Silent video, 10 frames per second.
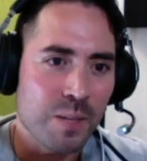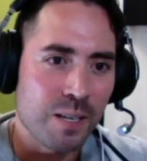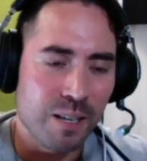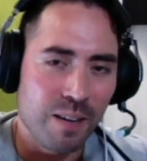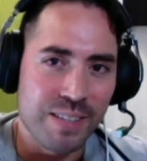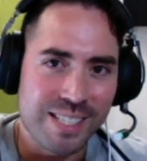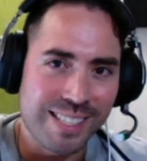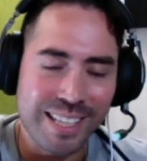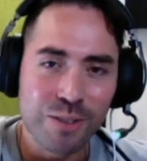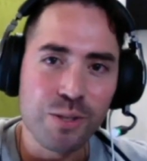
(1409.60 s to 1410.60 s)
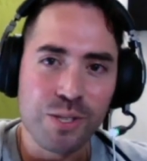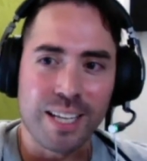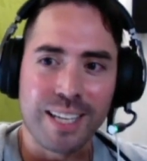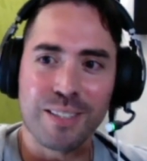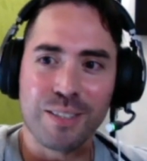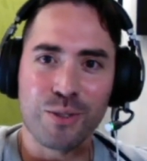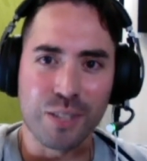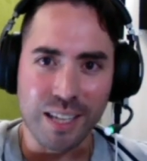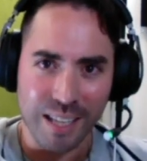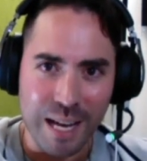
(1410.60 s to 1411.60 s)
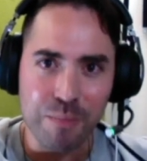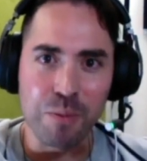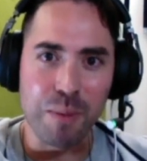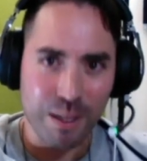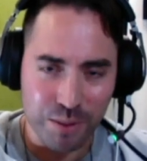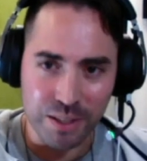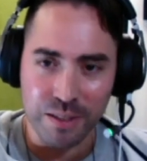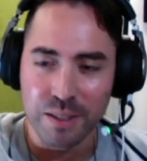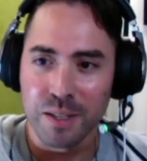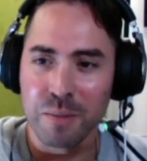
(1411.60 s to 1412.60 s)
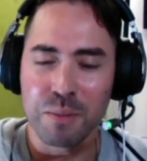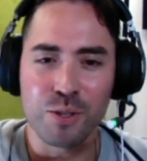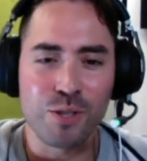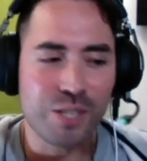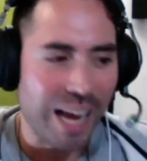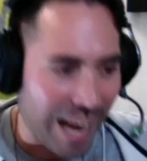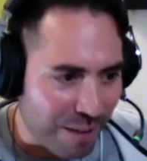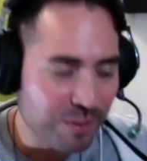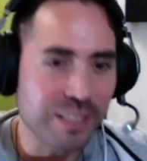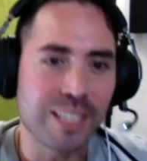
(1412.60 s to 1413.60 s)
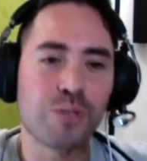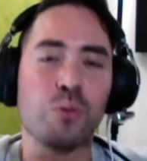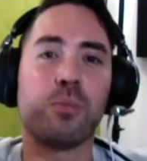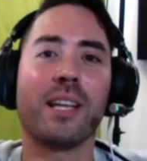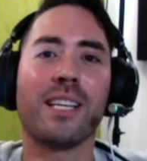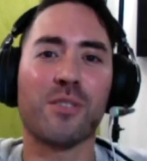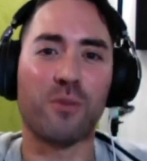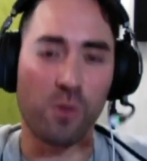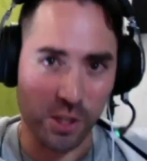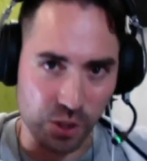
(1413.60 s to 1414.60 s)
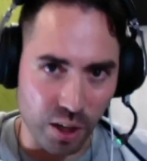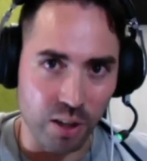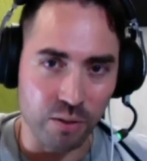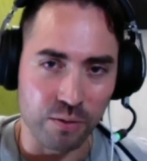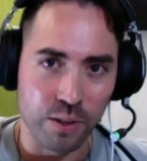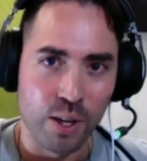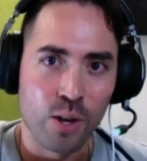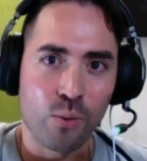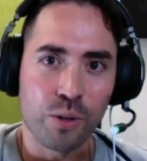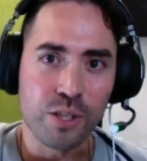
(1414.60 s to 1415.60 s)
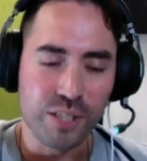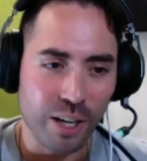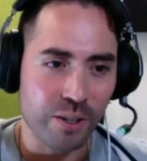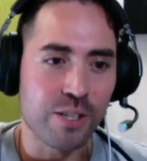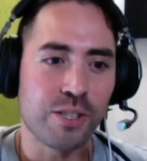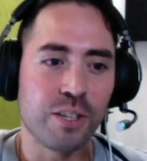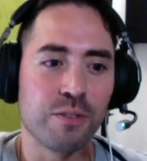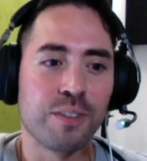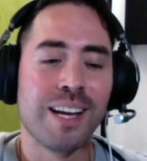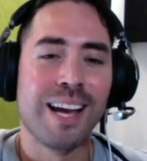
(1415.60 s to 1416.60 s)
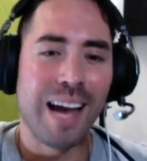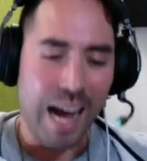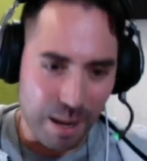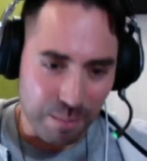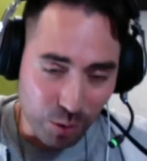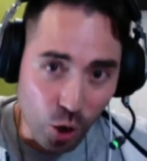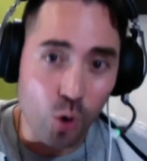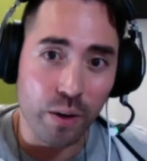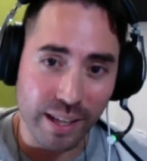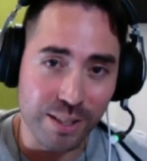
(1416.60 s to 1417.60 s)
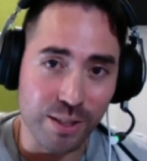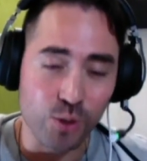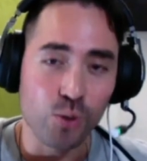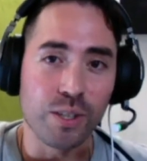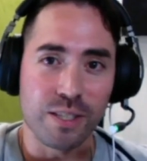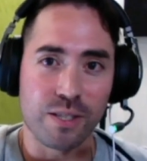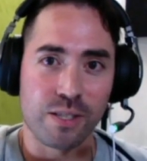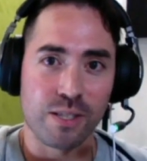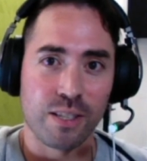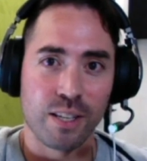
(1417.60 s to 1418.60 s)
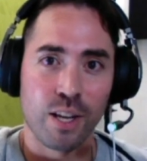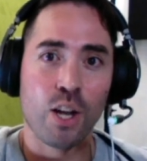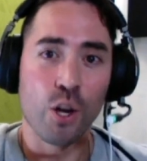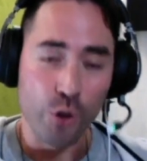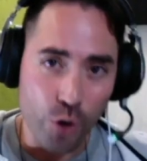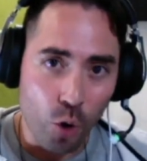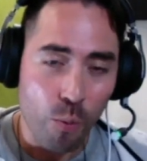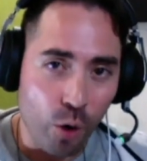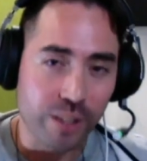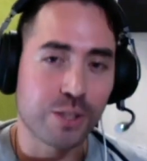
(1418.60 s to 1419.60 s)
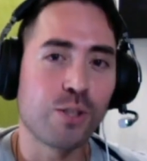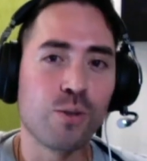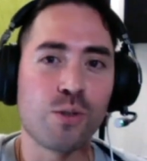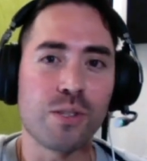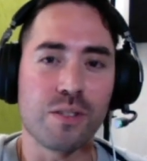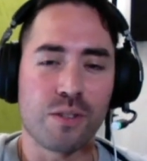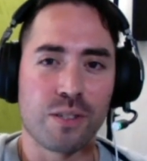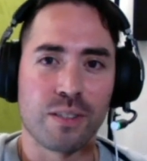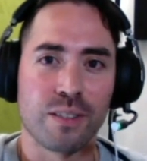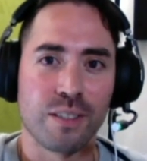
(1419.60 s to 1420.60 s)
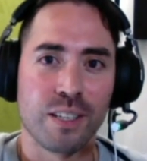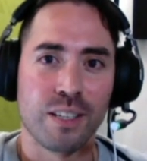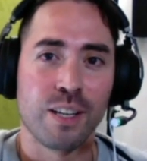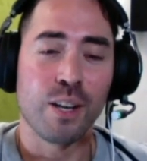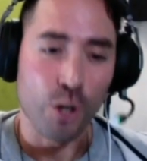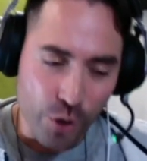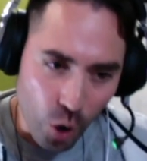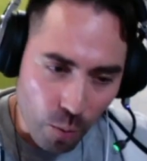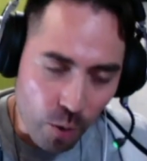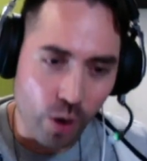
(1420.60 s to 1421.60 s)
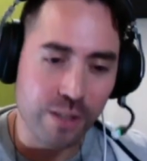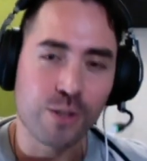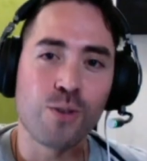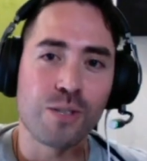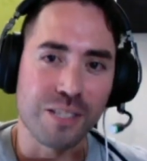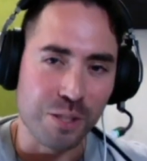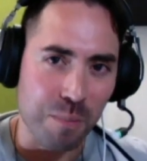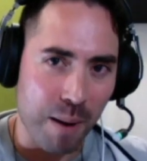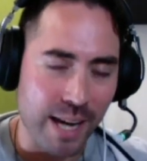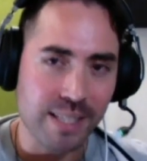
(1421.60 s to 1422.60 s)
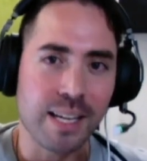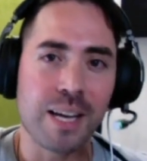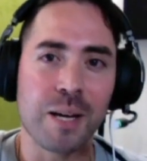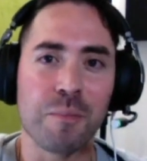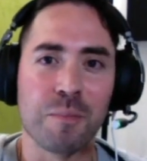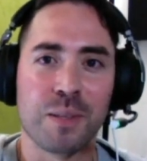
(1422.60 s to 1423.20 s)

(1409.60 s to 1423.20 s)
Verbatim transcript: uh, of a skill set, you can climb the mountain. But you just have to get to a place of resolve where you tell yourself, I'm going to do this. No more excuses. No more excuses. It's my time.